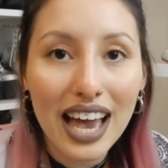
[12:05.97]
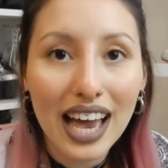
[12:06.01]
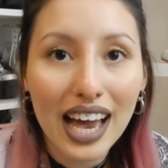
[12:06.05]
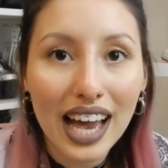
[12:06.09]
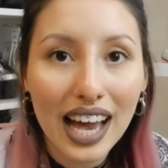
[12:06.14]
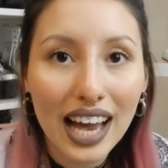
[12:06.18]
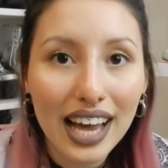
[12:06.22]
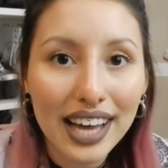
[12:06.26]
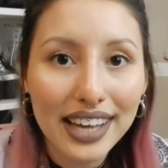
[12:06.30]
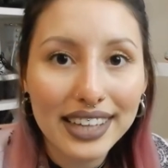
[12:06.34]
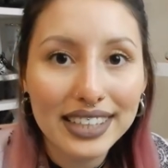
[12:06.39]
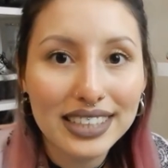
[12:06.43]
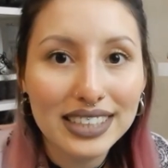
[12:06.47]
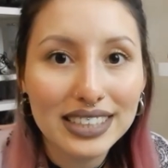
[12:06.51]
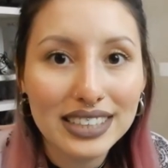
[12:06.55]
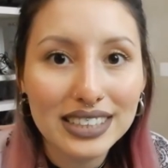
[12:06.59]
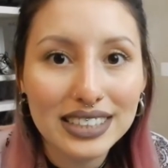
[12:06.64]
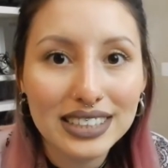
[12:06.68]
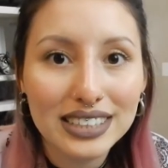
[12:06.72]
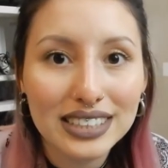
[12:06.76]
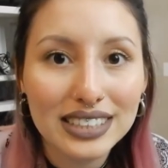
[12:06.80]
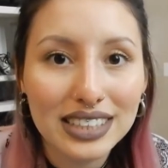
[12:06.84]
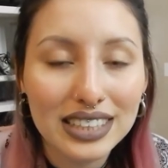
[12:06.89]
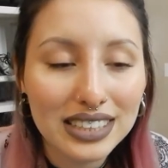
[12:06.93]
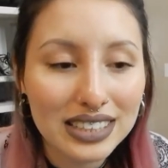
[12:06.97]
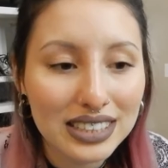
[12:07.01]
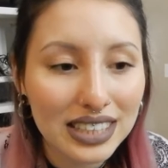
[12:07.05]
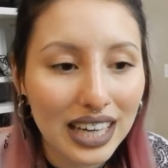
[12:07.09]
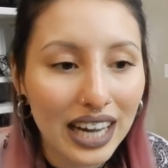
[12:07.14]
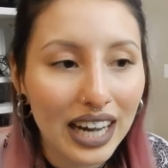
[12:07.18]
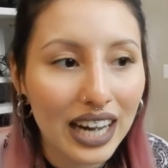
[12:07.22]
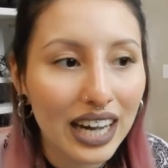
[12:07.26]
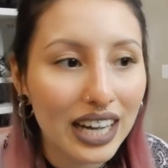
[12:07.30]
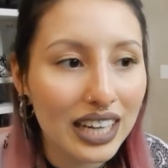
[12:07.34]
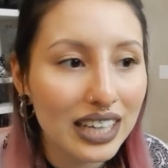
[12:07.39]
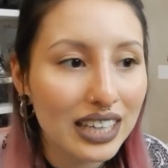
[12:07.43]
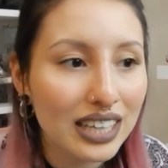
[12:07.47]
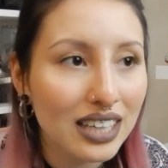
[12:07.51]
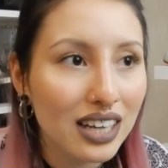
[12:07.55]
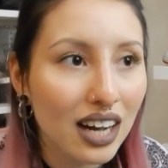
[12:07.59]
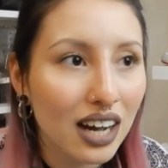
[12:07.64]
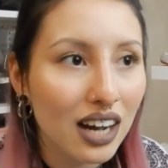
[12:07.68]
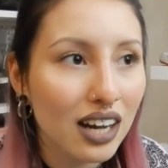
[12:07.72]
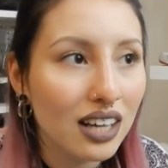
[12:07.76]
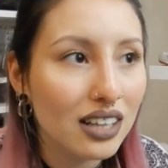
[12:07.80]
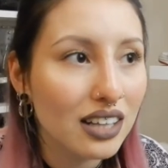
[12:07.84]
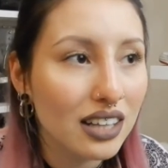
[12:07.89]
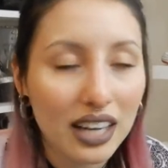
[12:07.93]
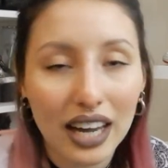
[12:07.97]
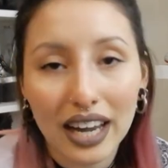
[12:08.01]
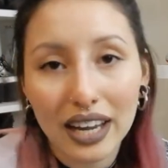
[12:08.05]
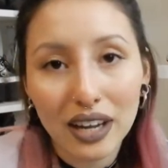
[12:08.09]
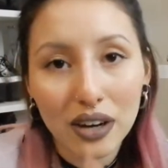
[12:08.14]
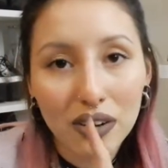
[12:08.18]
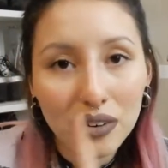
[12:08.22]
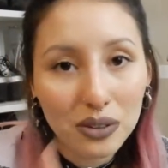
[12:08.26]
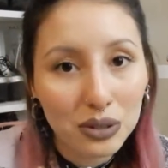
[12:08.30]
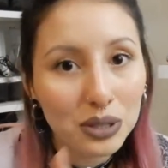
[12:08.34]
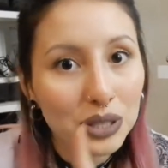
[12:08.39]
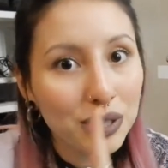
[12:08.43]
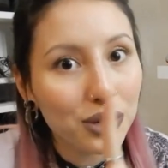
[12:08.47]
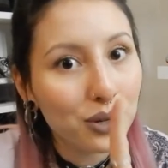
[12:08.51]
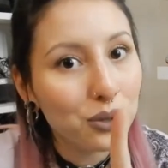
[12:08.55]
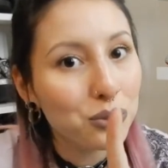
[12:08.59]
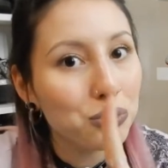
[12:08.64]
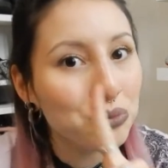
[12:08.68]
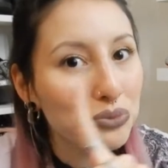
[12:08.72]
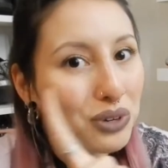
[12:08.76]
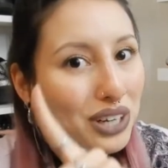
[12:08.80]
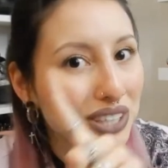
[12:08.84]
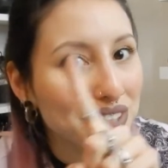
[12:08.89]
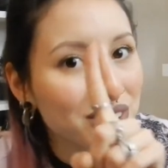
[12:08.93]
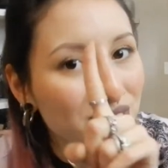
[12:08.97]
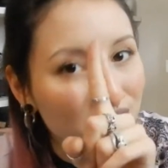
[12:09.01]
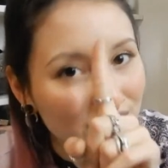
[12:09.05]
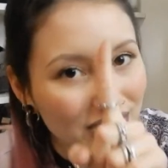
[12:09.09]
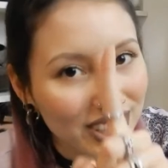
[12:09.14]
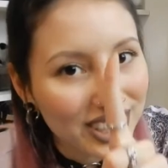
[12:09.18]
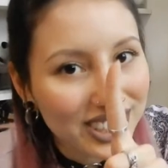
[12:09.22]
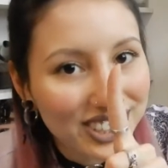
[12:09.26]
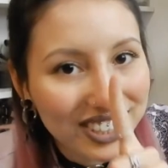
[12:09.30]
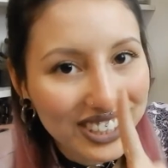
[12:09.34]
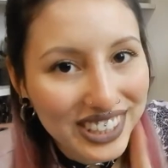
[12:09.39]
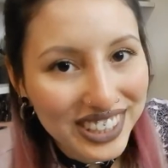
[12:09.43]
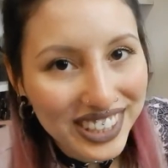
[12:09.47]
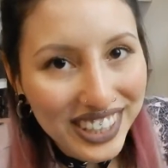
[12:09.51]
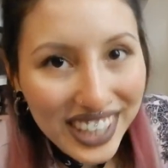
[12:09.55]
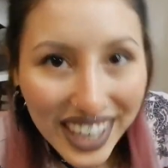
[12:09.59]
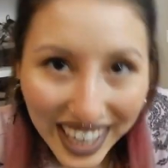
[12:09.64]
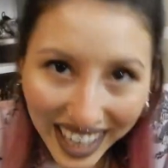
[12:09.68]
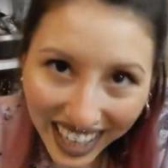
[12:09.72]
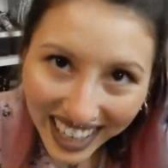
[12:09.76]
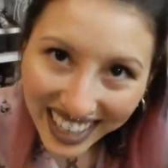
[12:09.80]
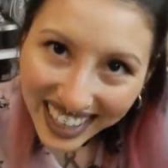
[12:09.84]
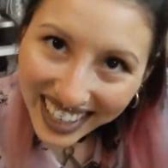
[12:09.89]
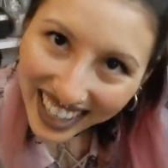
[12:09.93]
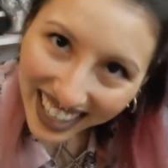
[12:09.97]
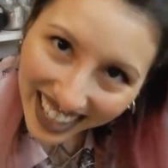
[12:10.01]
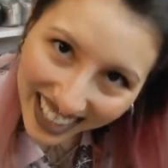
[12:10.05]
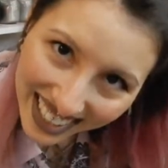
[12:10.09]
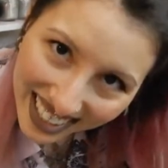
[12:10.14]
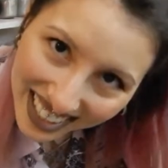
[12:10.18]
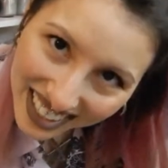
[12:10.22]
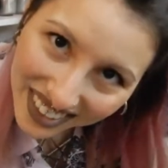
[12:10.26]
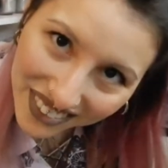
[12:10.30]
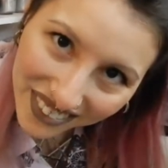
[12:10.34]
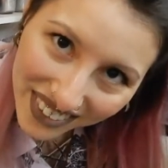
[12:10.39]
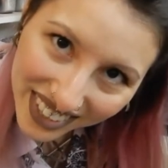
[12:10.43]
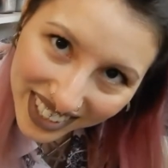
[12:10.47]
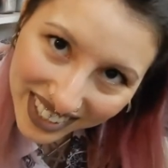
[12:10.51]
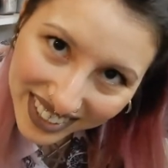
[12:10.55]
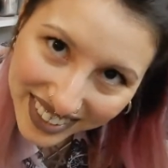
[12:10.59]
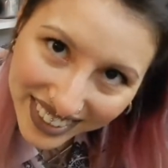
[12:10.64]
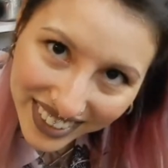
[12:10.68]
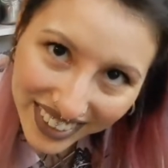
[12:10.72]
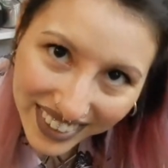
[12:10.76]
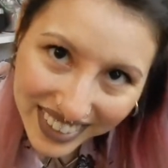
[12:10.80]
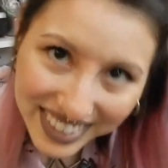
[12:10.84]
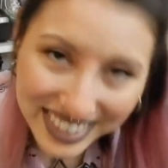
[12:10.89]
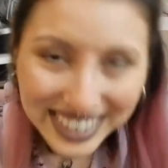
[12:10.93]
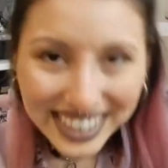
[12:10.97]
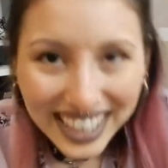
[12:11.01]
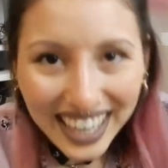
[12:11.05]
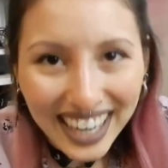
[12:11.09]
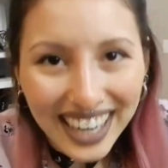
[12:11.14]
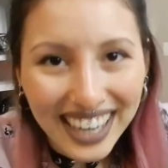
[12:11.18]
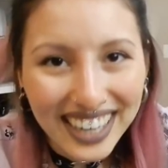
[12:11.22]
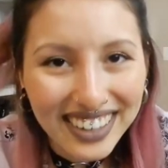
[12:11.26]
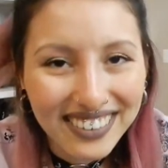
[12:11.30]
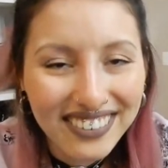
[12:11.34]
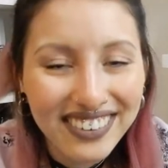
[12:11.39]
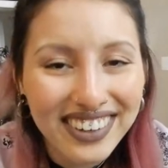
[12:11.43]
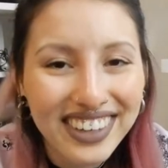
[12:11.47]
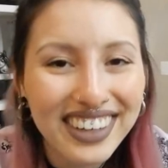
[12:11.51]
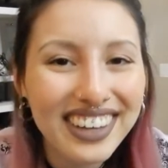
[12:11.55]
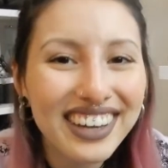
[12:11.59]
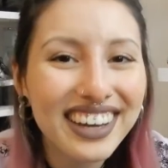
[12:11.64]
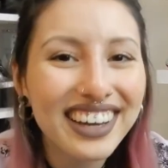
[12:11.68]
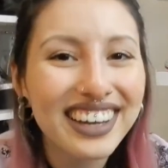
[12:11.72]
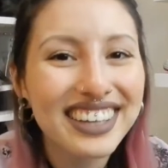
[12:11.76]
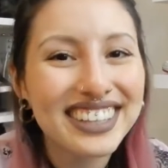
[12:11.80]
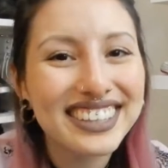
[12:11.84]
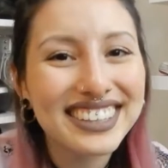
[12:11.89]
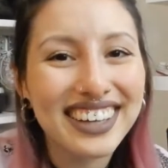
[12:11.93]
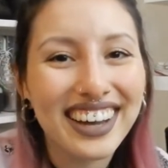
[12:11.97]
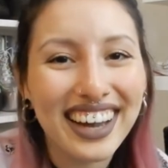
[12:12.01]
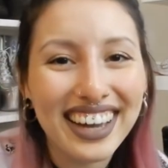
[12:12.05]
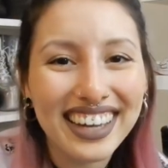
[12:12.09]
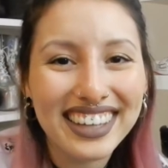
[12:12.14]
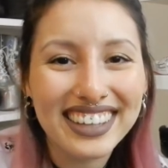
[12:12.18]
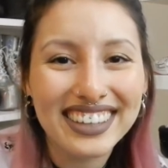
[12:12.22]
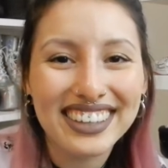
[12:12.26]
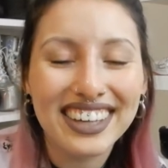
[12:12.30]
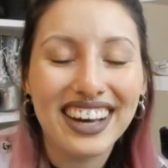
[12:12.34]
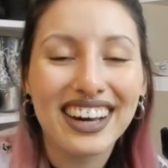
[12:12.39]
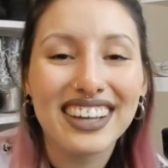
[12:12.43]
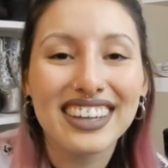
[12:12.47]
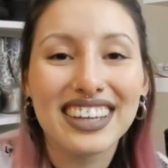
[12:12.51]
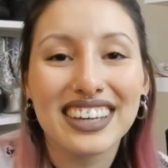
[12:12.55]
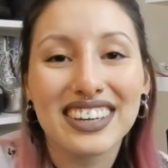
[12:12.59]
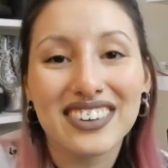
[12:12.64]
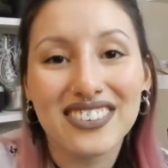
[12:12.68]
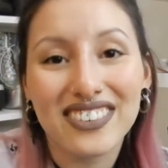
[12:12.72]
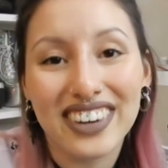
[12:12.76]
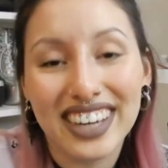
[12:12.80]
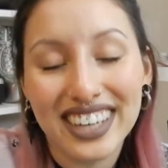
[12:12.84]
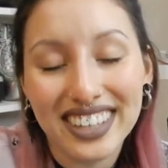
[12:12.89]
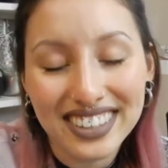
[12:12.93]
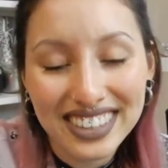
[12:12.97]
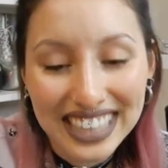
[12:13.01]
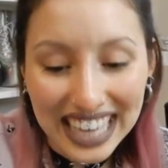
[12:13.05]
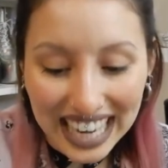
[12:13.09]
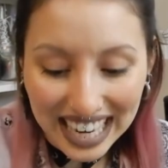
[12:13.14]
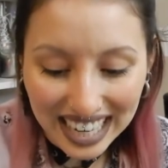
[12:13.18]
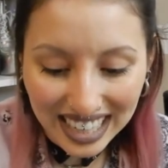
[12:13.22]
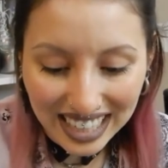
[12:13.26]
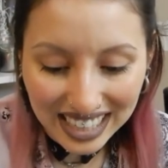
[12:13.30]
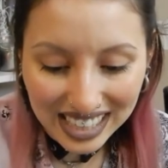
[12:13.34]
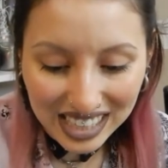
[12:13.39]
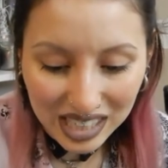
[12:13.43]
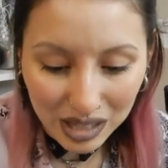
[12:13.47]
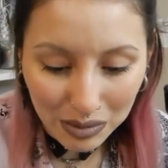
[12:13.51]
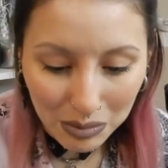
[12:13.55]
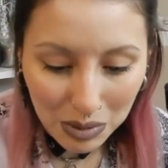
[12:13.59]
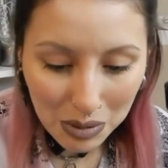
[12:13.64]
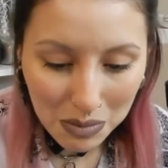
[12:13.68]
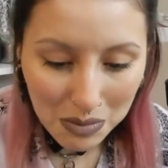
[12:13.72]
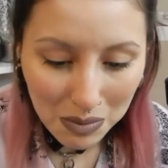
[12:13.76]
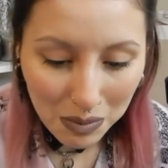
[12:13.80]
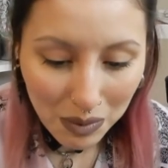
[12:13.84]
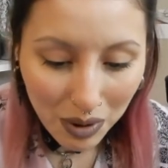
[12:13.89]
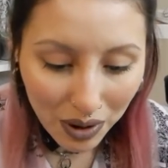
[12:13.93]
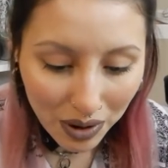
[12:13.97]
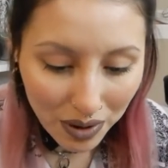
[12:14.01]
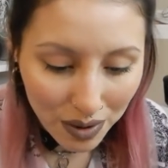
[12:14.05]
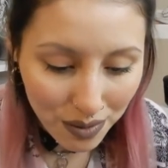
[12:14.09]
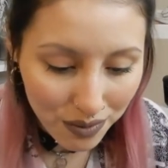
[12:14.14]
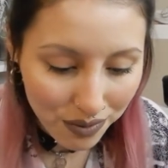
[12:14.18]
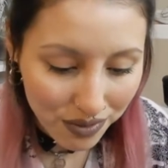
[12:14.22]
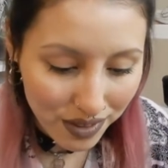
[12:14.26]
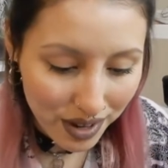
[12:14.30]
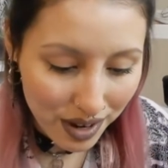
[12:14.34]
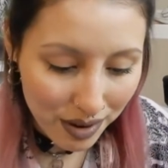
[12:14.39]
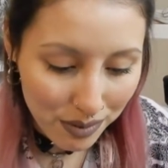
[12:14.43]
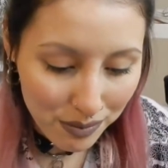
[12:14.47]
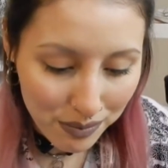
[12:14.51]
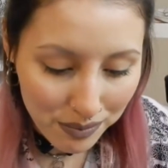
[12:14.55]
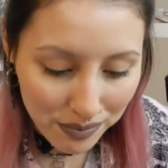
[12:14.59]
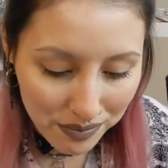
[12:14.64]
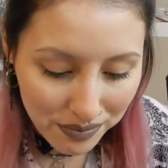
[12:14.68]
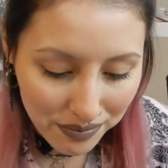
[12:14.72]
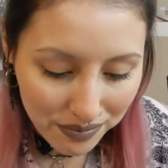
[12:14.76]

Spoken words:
And since I got like, I only own one scrunchie and I wear it all the time, so I thought like, why not get a little bit more of them?